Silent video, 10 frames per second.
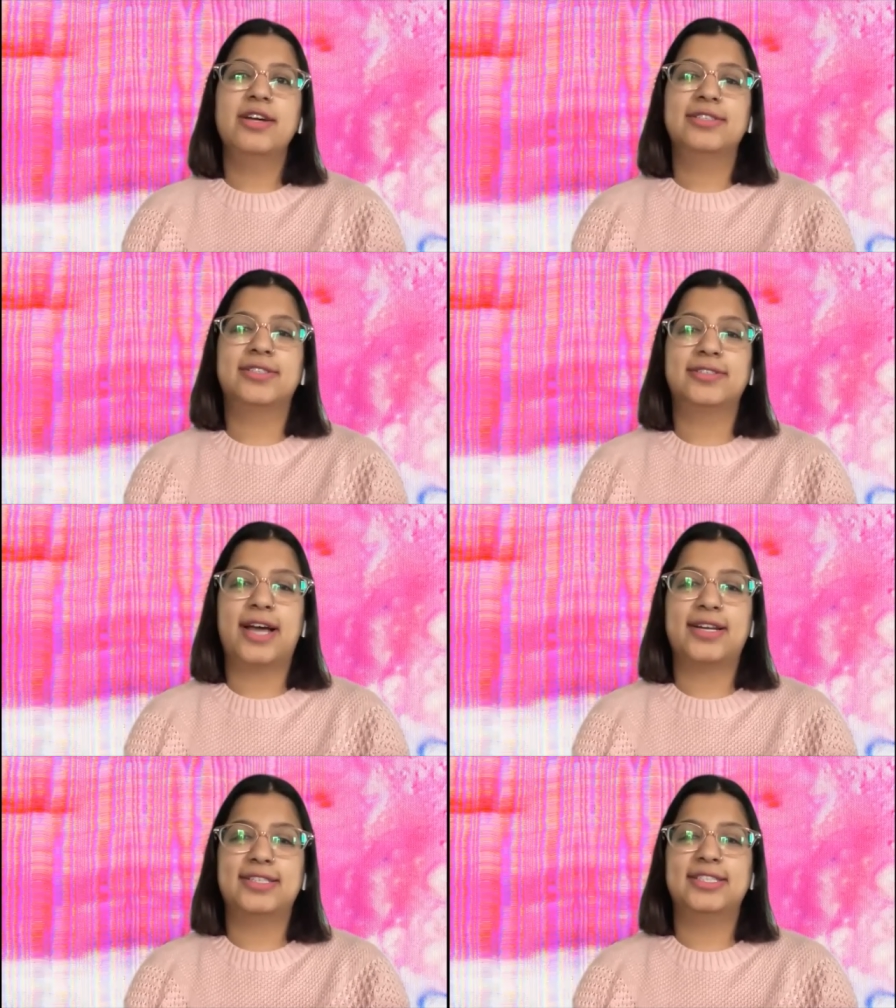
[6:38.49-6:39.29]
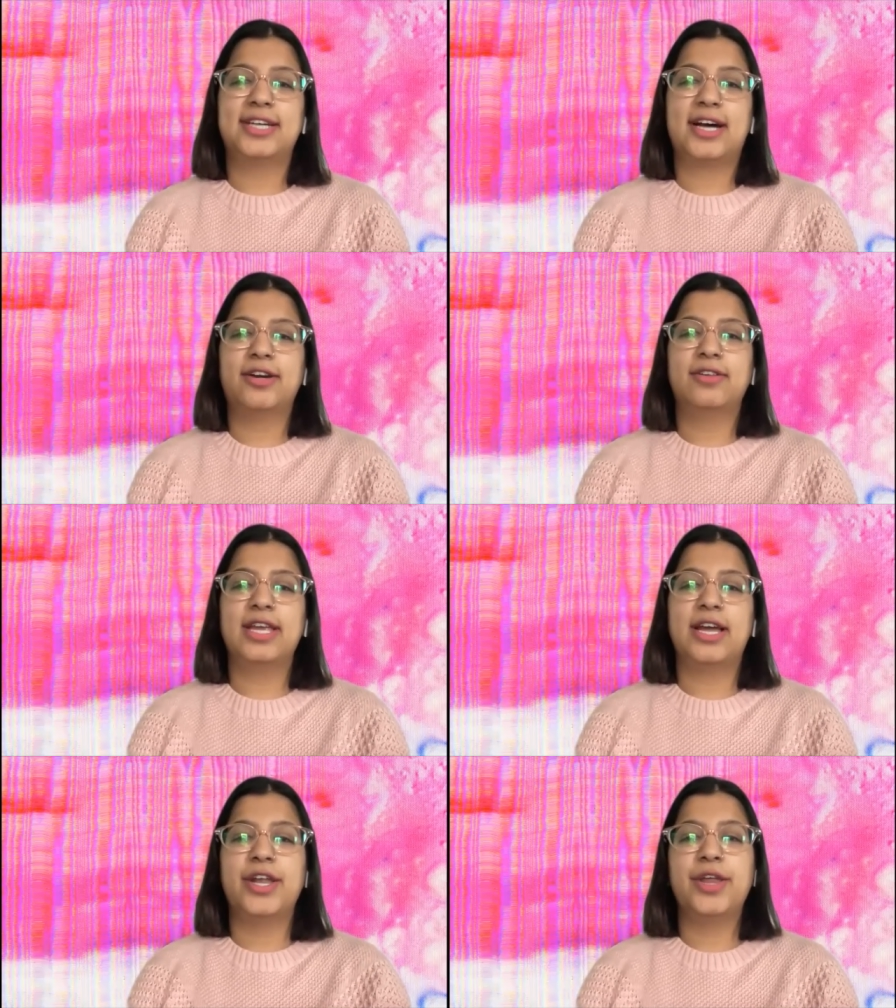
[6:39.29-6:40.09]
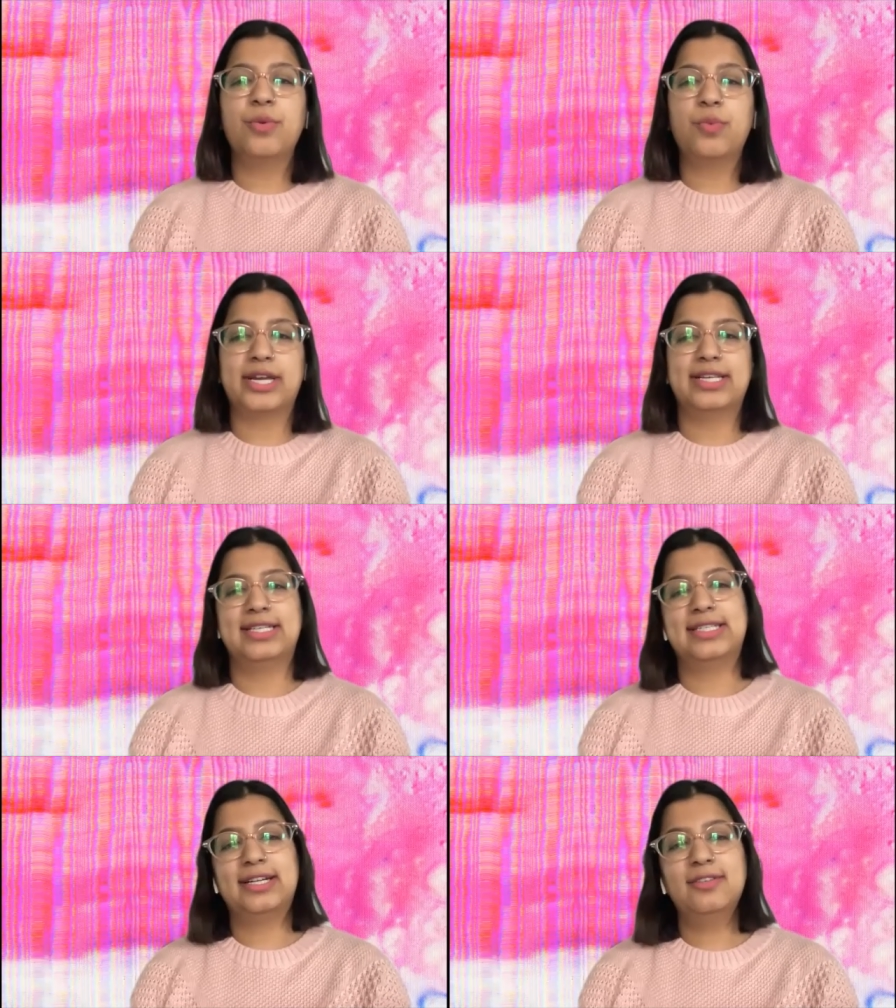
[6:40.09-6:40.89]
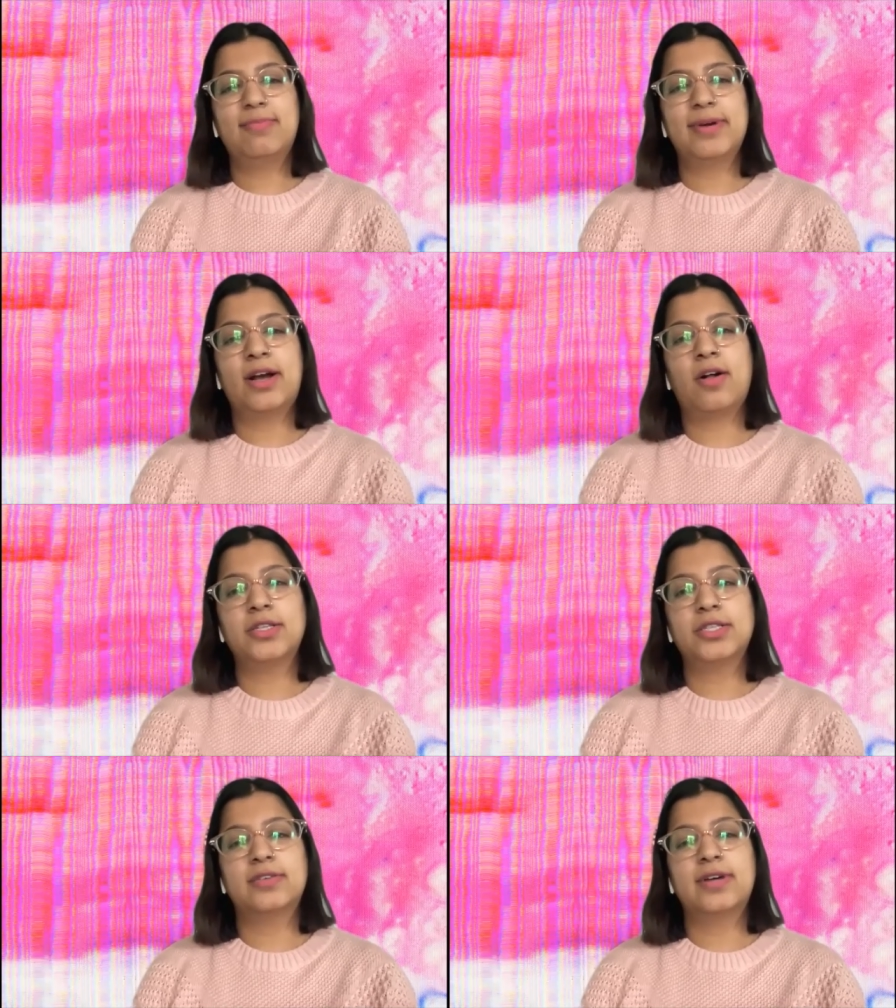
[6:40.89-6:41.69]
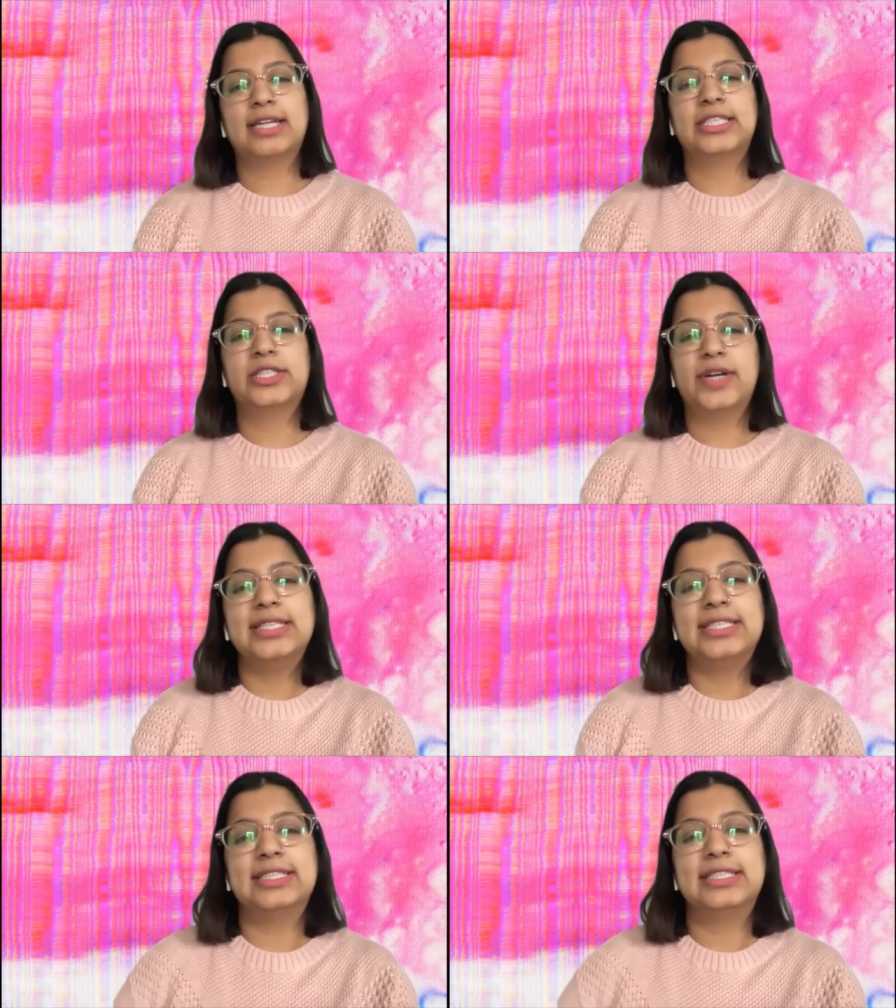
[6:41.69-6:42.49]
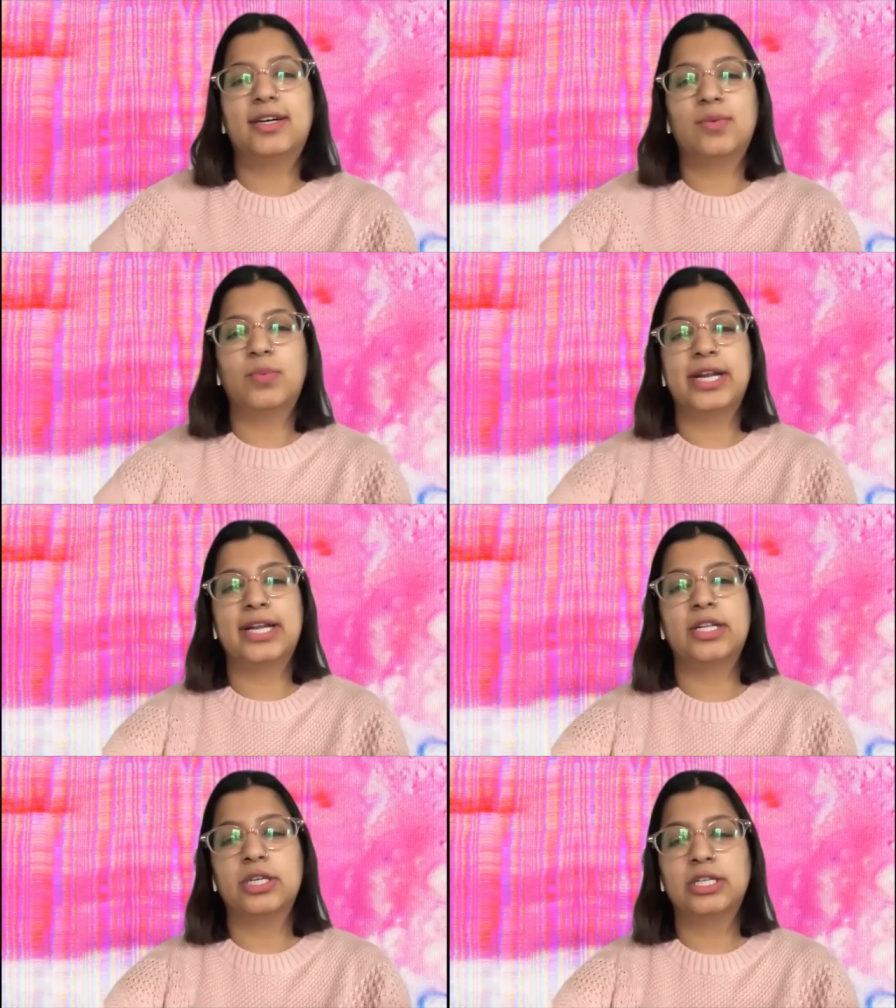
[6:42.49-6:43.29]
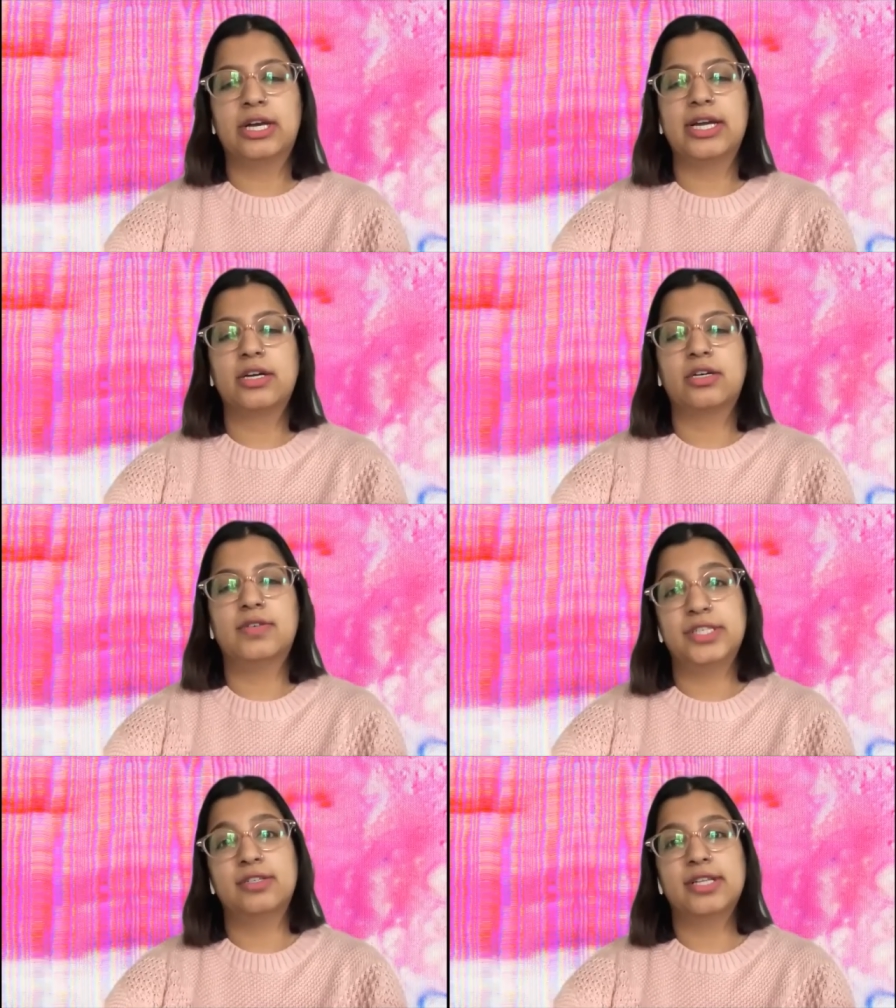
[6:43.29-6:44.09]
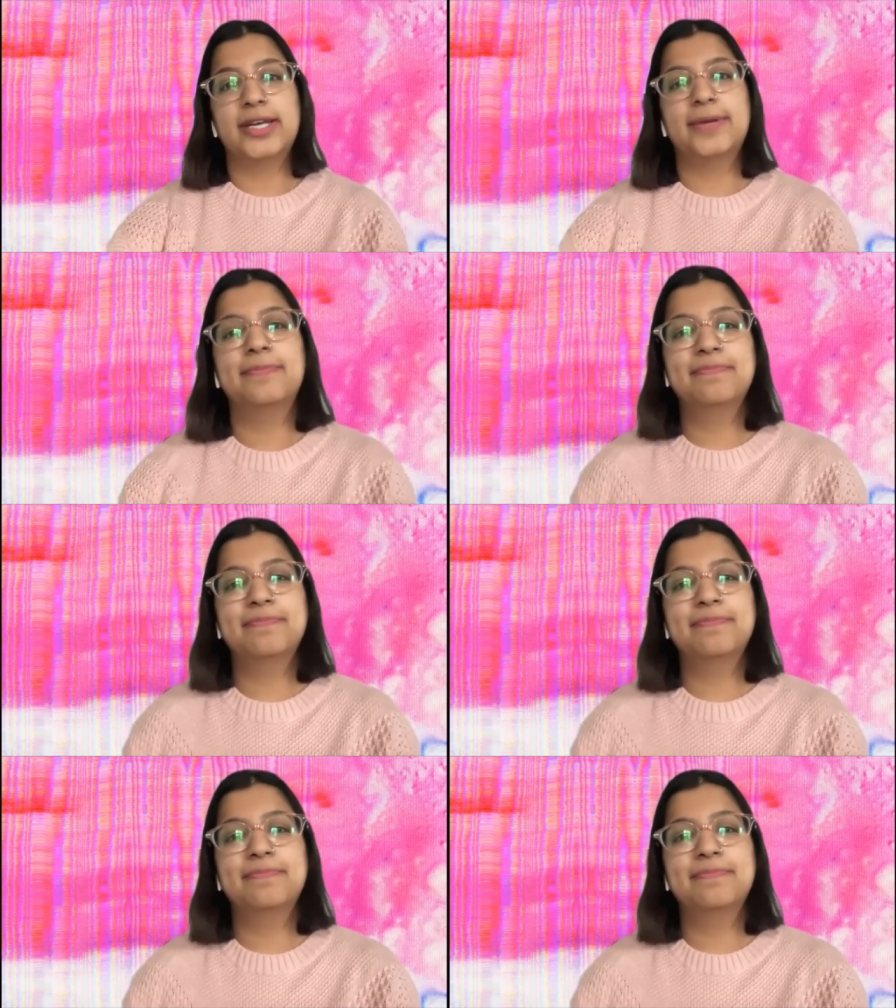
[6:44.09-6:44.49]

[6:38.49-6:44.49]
so that it's entirely a new work in itself, but also has traces of what it looked like originally.